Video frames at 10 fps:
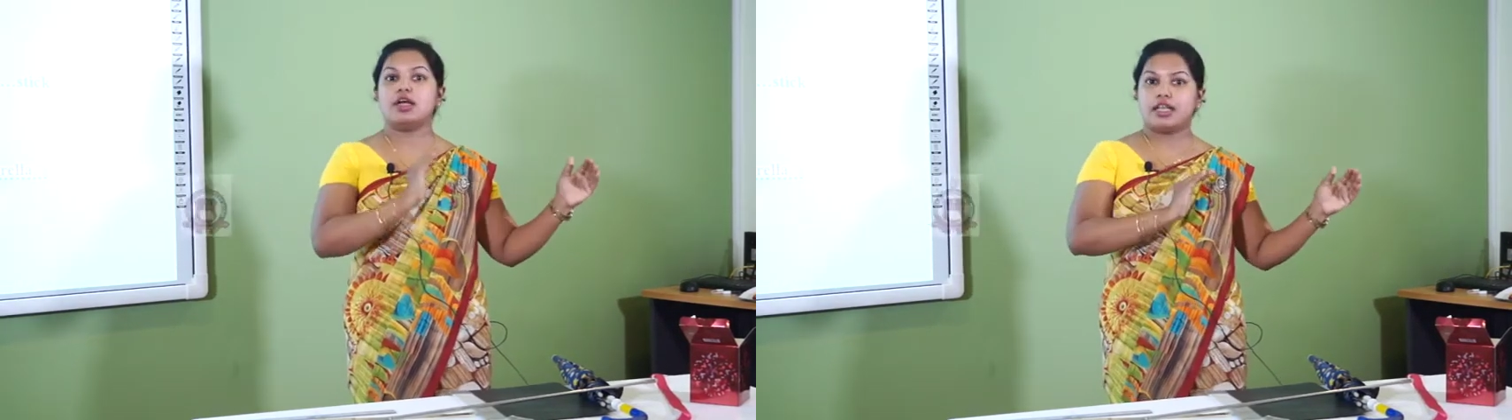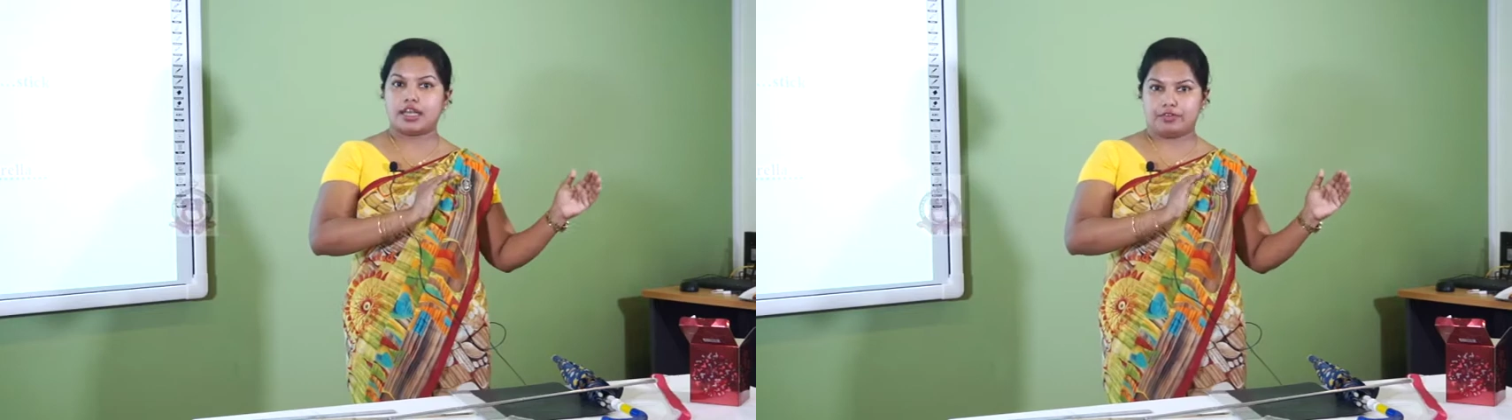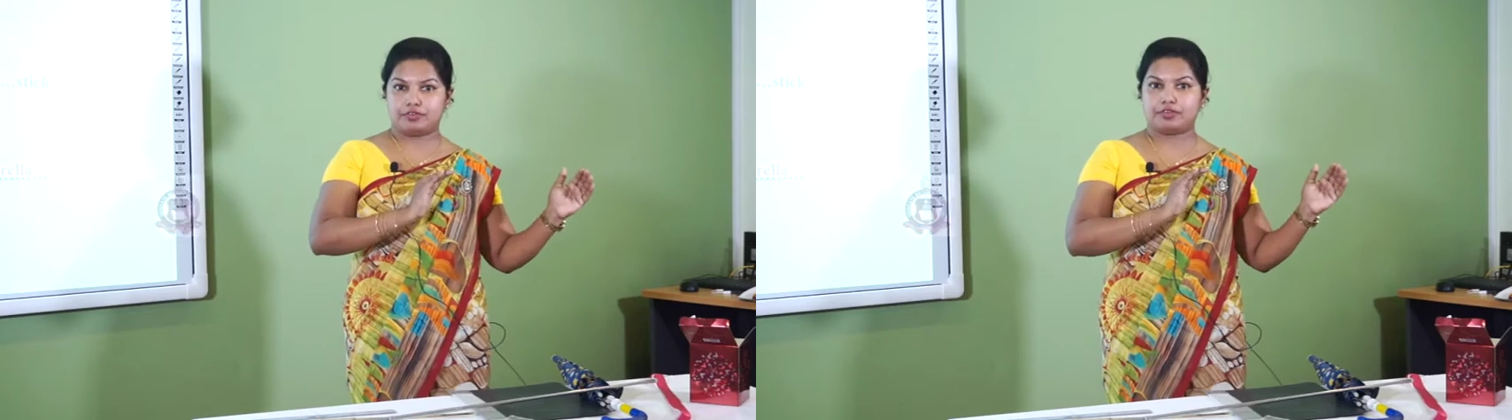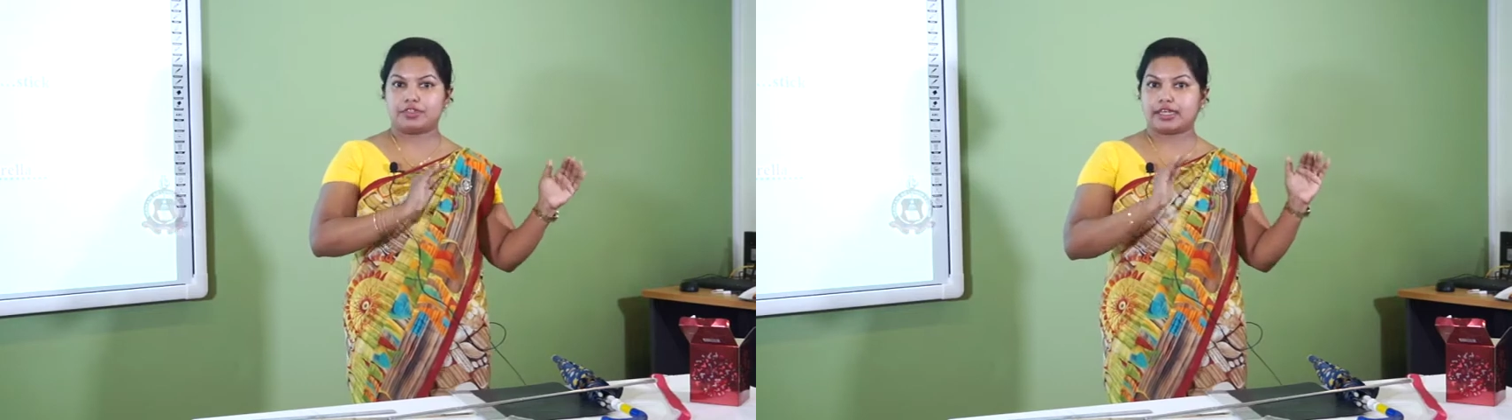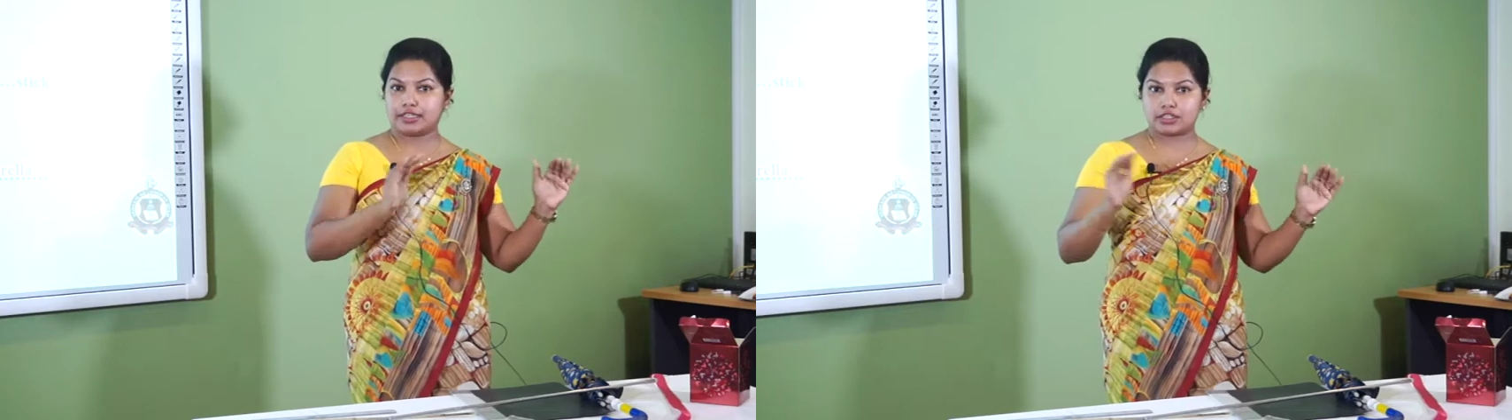left.
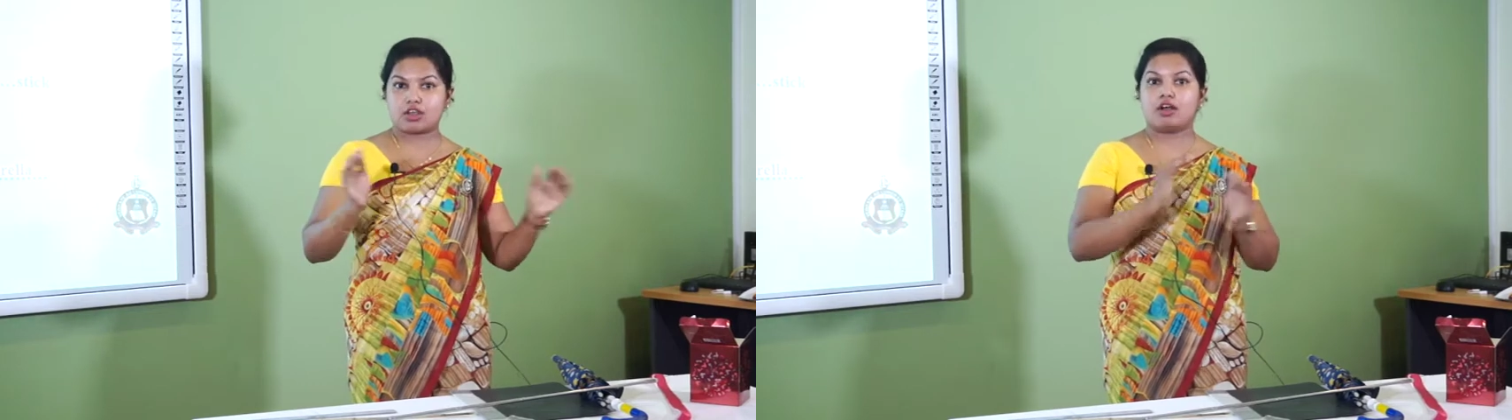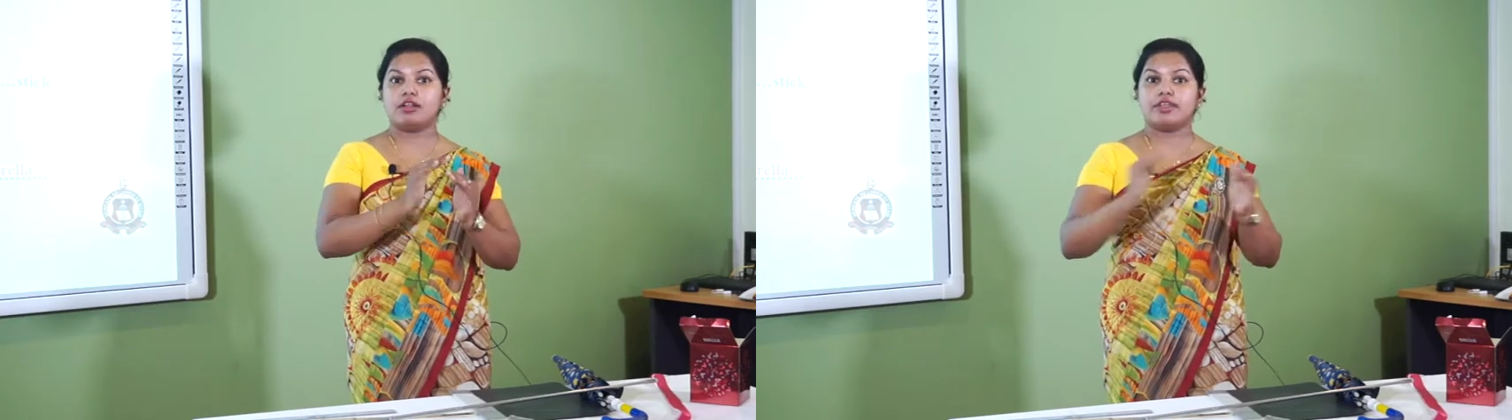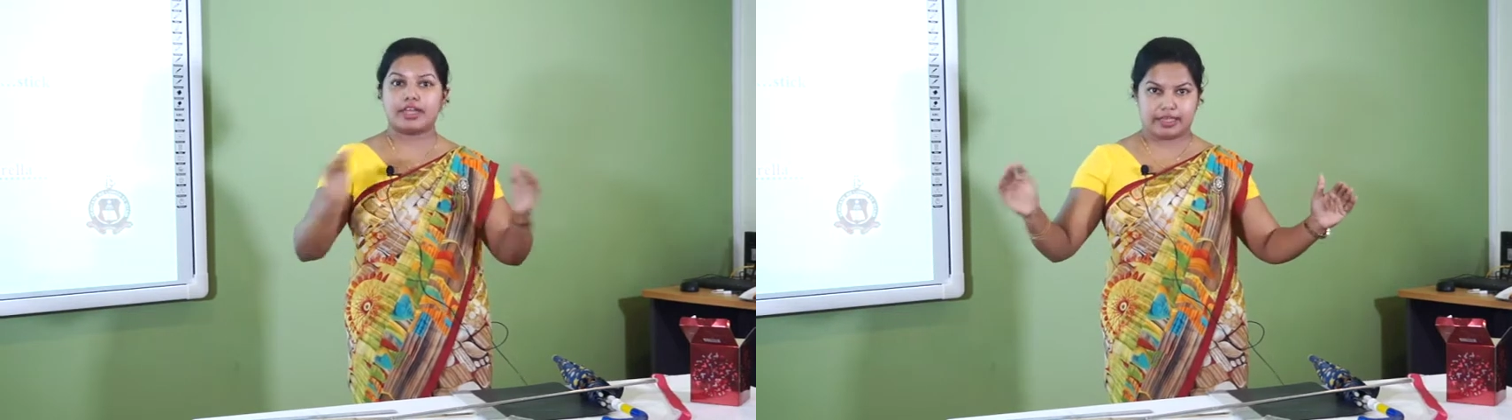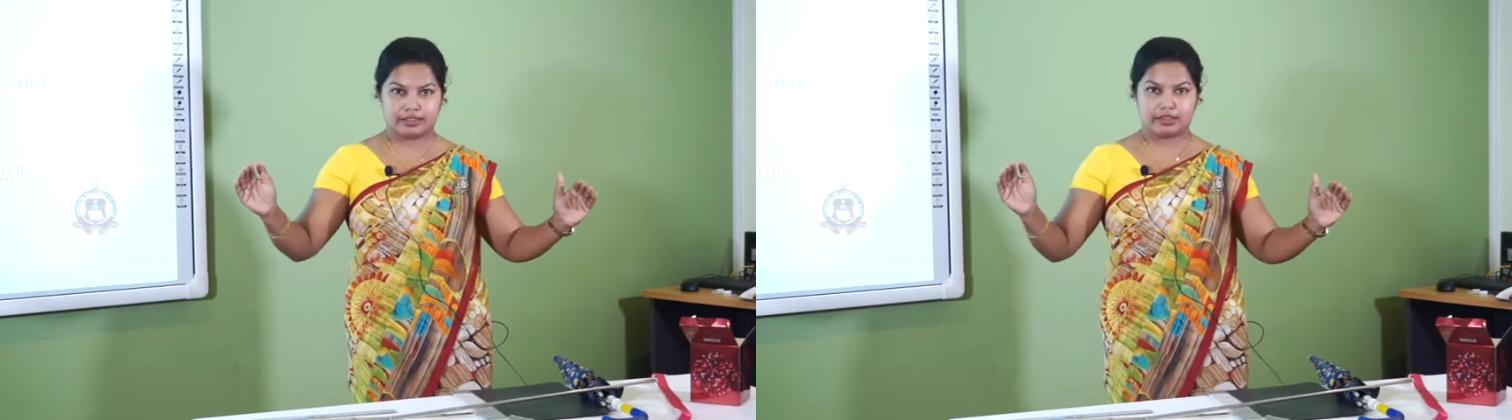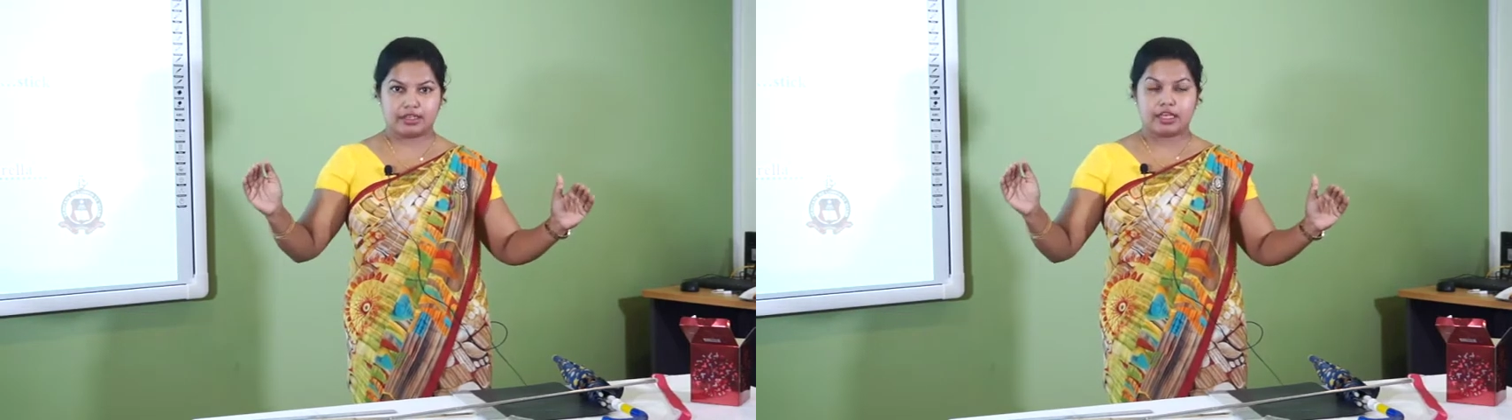That is called the length.